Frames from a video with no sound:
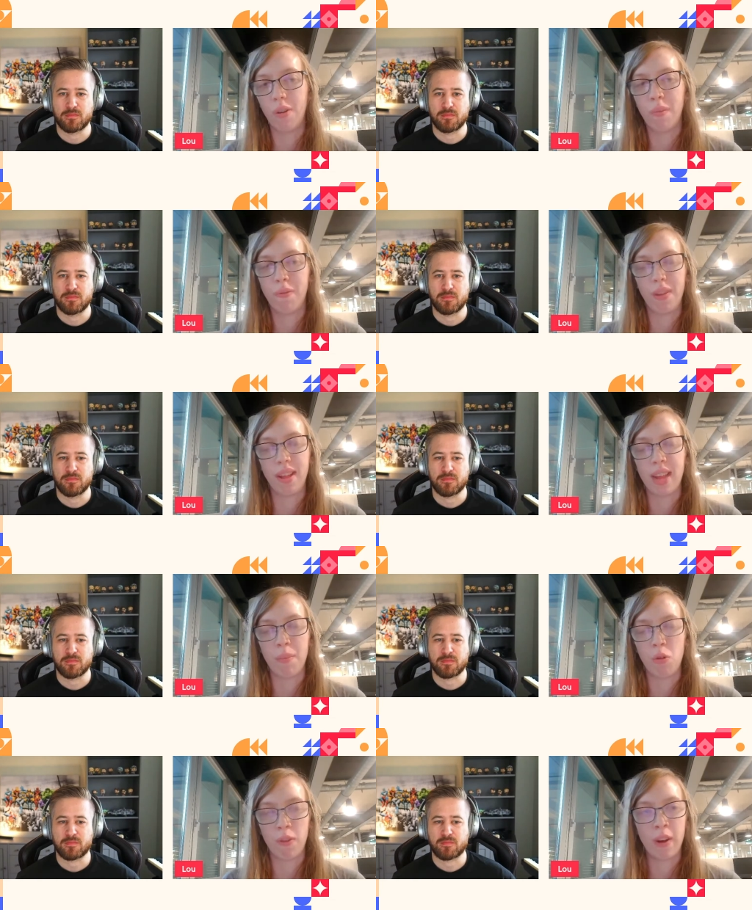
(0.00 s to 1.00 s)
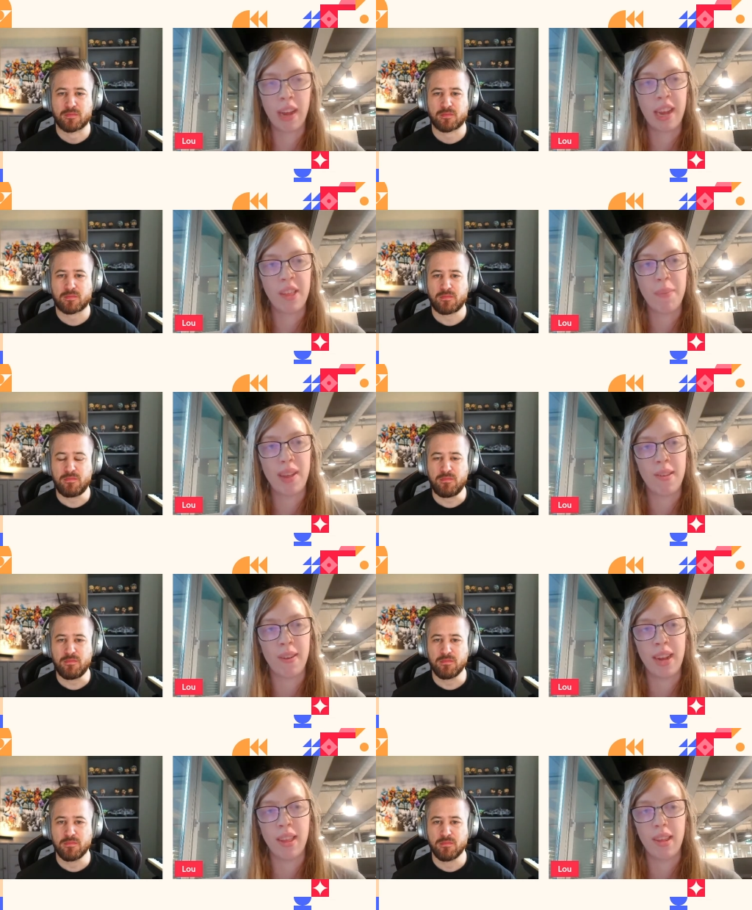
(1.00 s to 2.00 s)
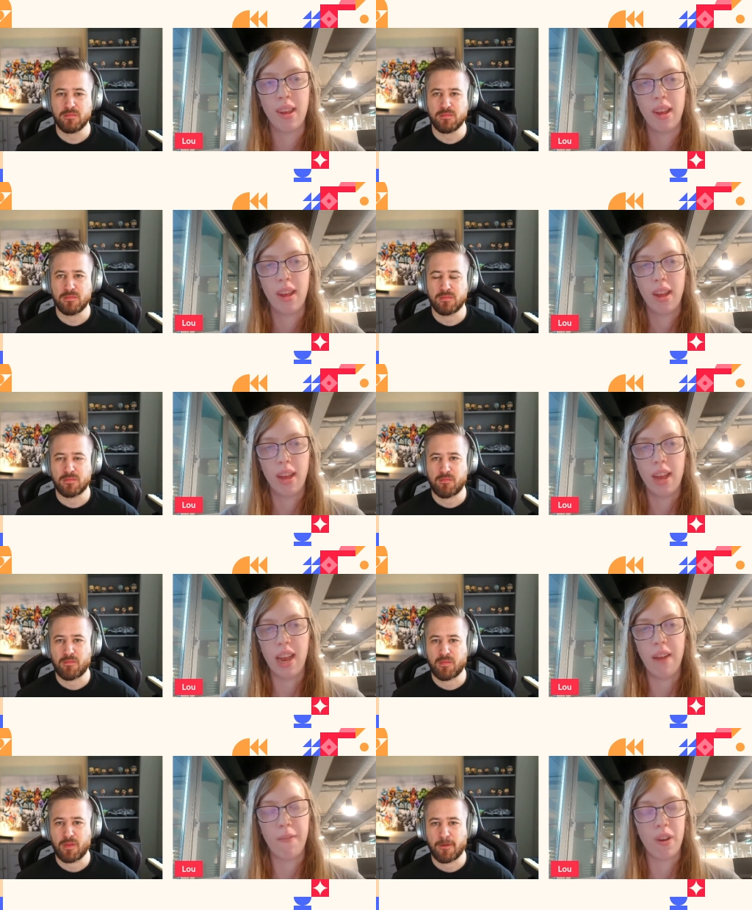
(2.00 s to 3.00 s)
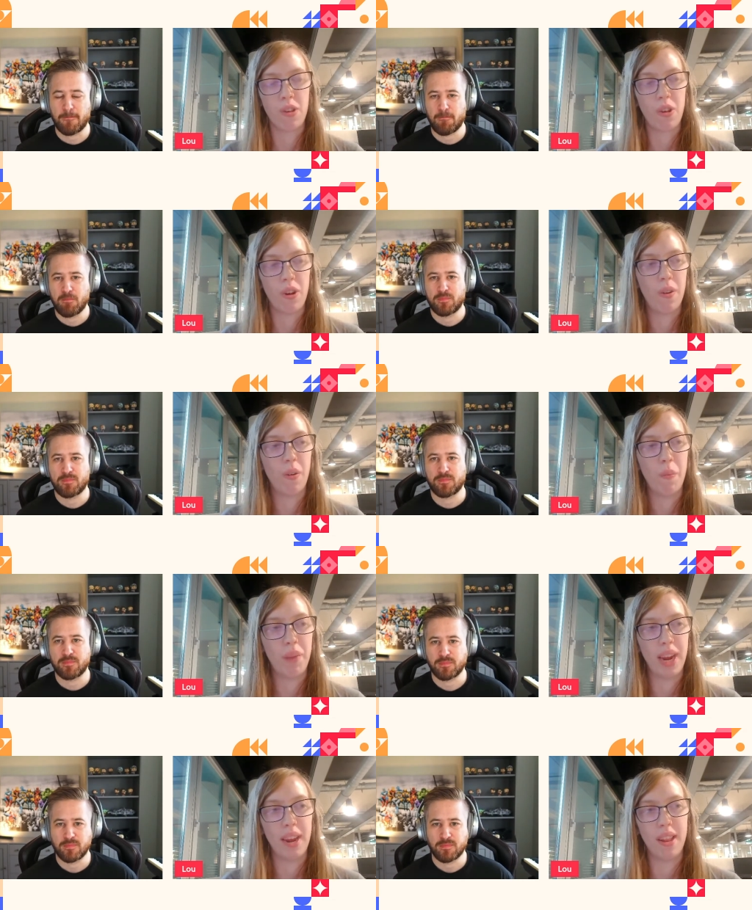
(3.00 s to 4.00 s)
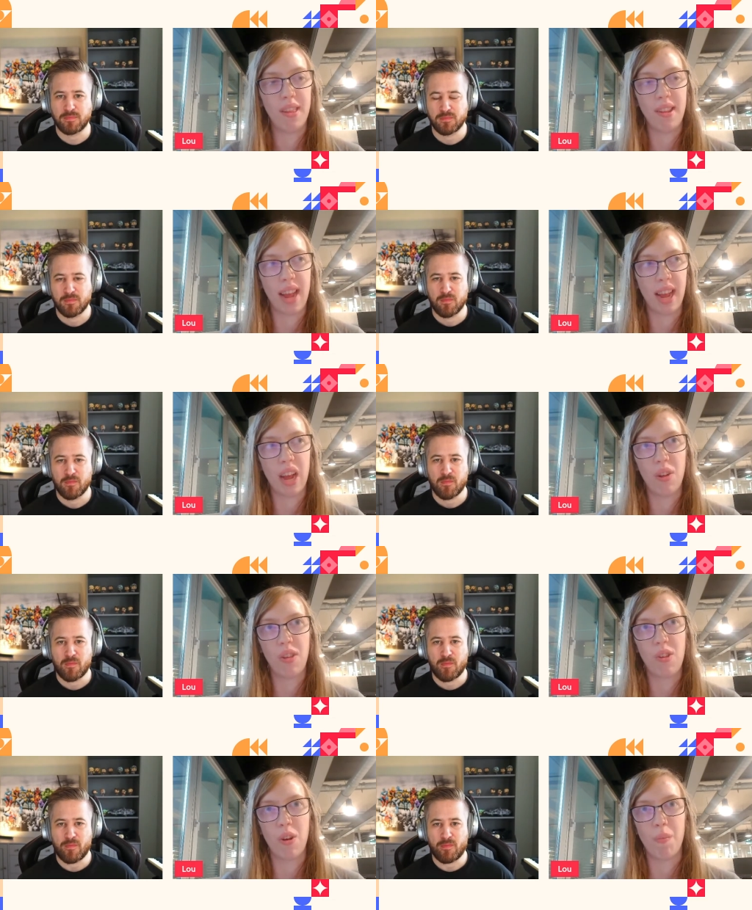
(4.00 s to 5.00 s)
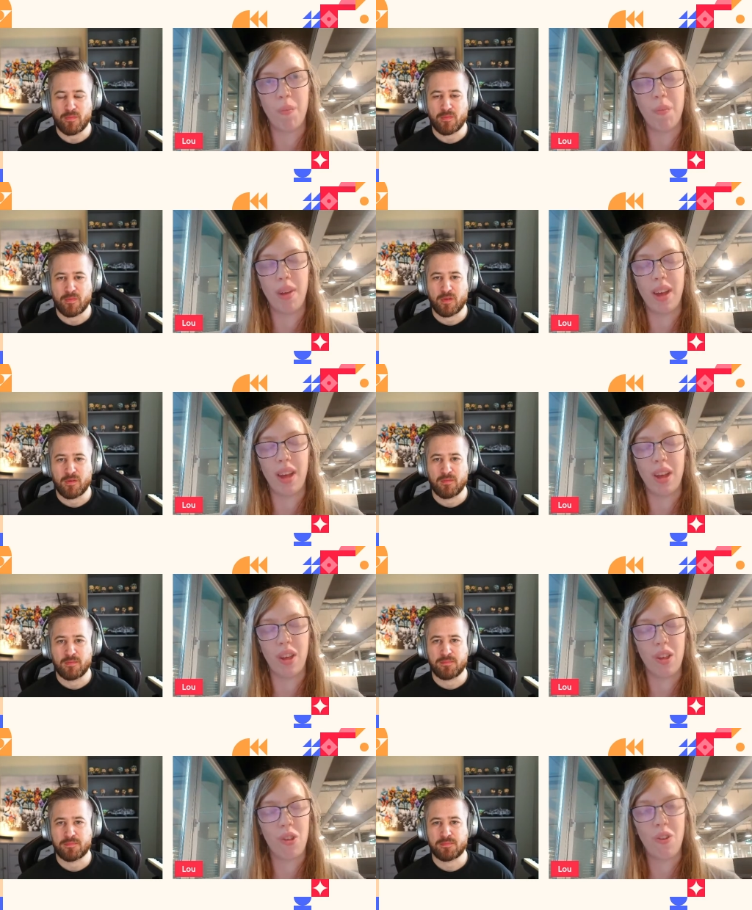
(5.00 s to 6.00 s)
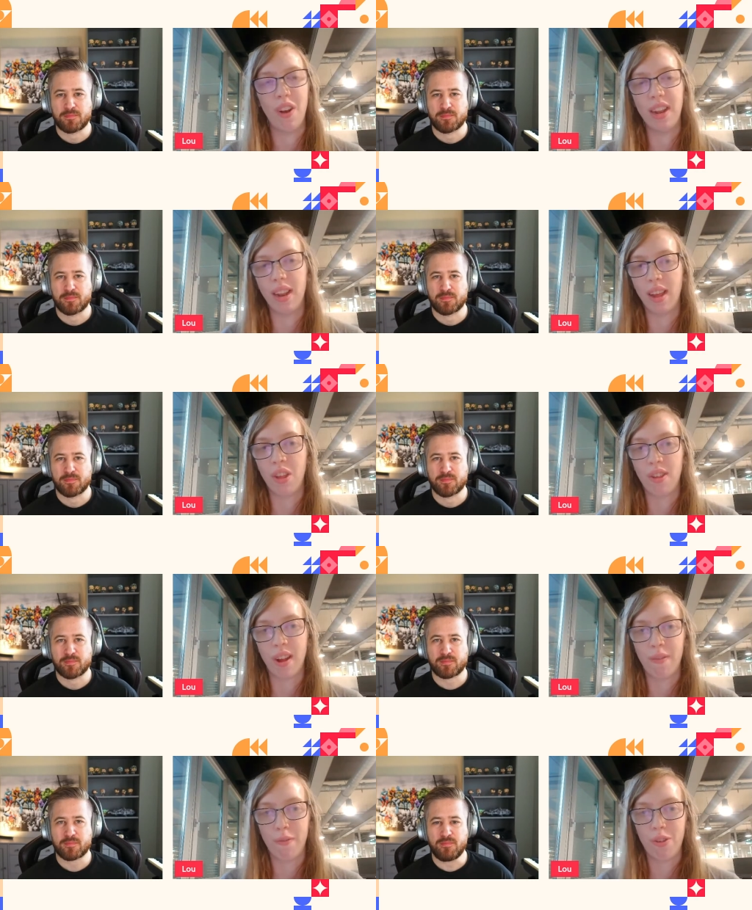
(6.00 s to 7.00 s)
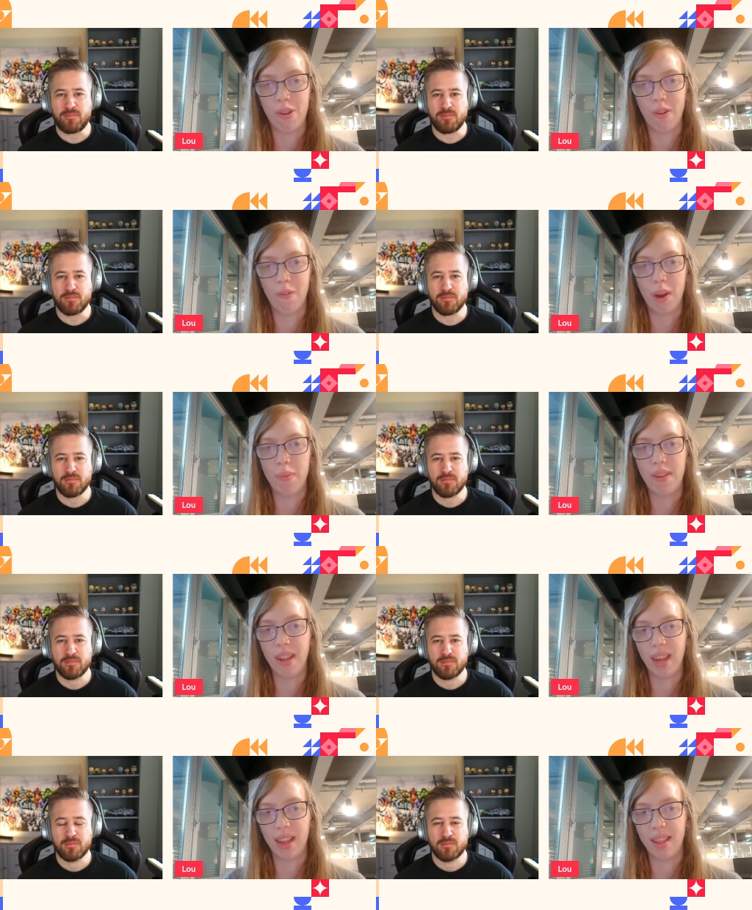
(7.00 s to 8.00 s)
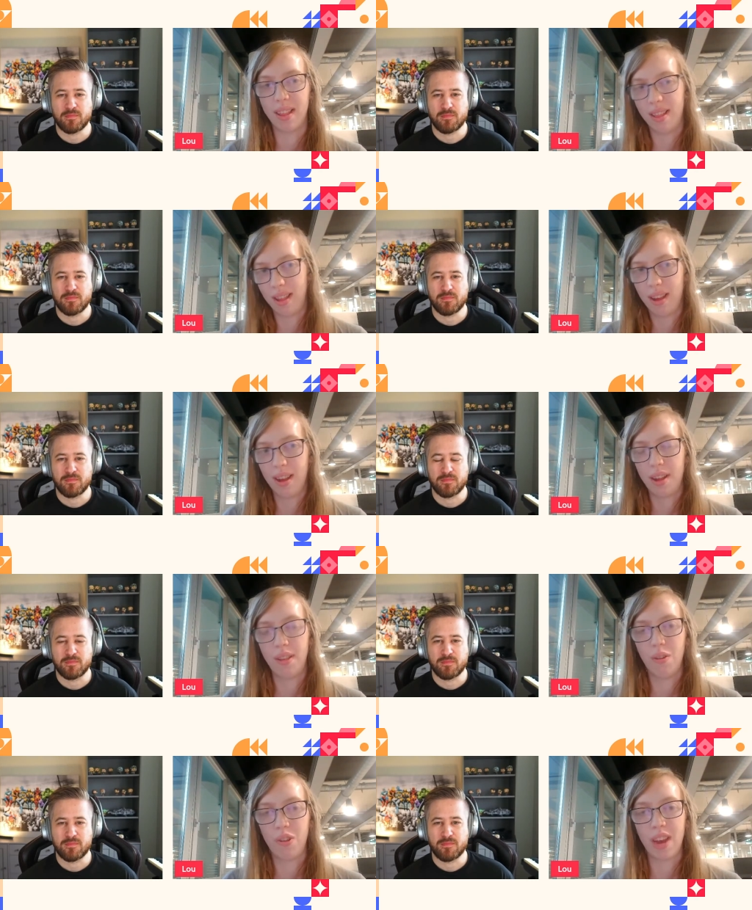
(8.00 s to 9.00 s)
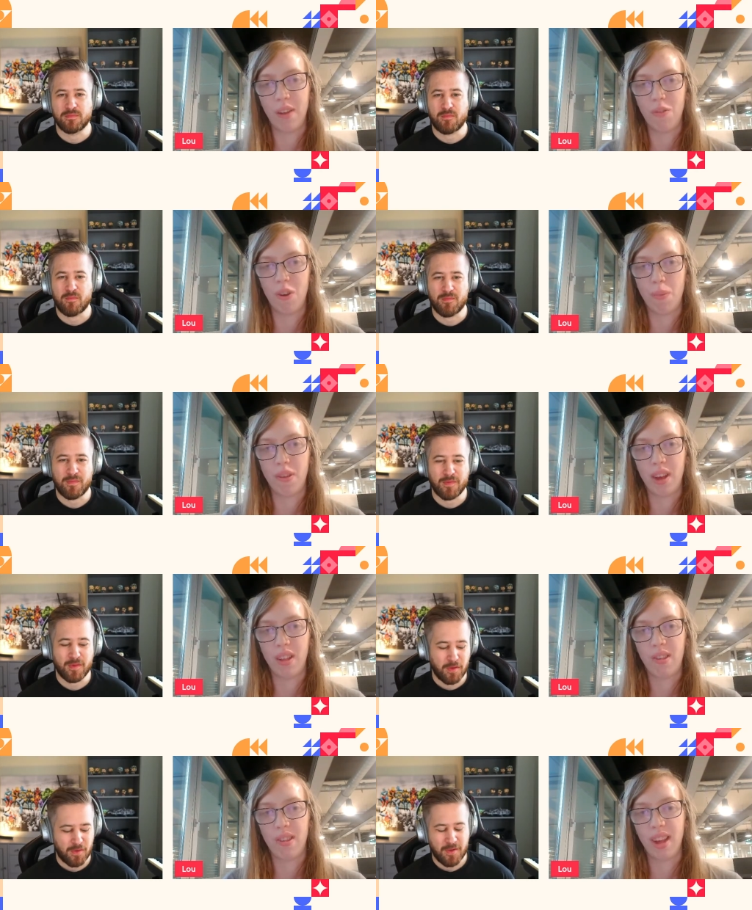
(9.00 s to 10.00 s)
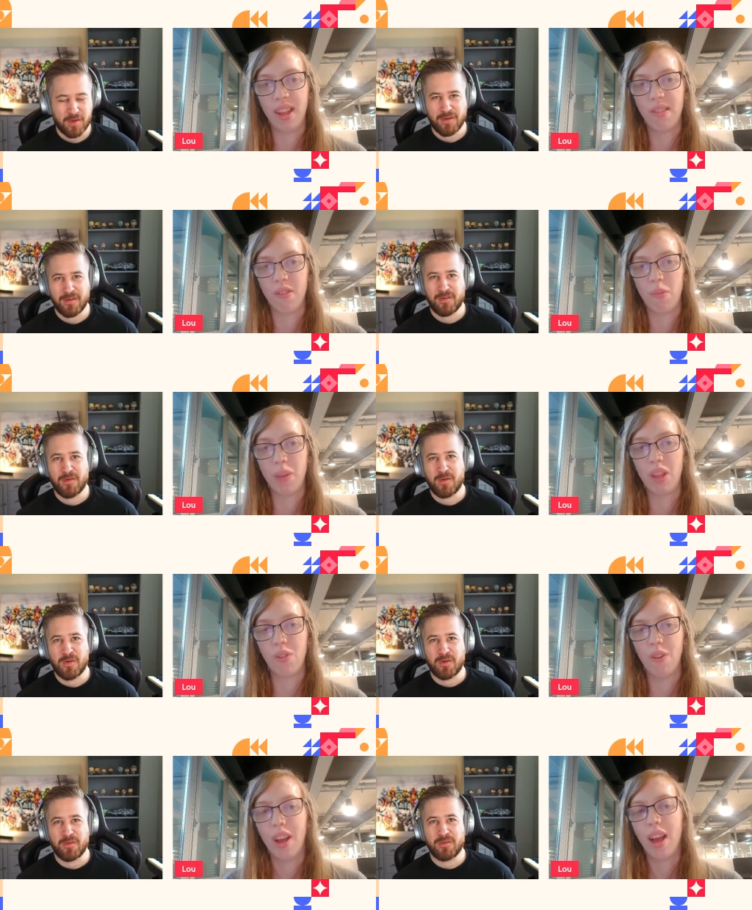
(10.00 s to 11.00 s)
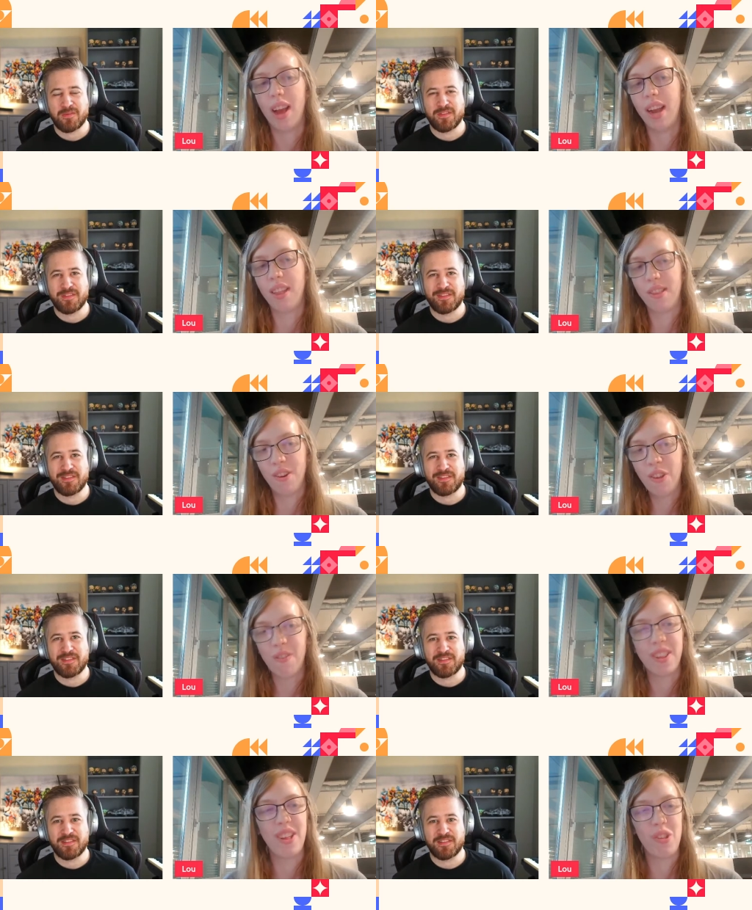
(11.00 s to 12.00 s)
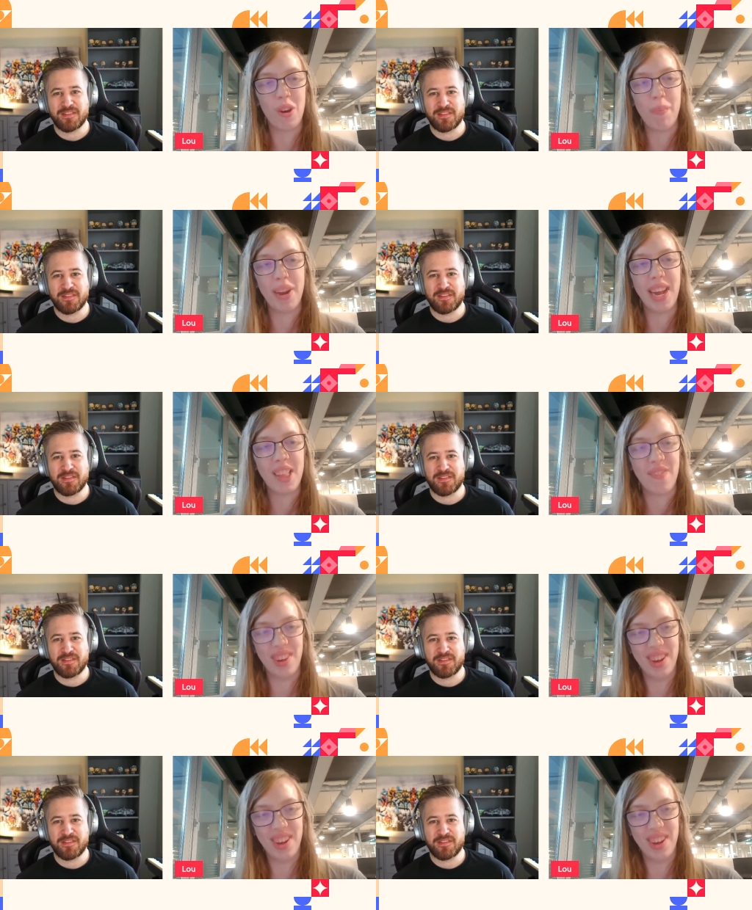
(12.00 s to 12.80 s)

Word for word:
Speaker 1: I do in free time as well and get better at. And I've also been trying out some uh, Solidity stuff, so Web3 and those kind of subjects interest me too. I don't want a job in it,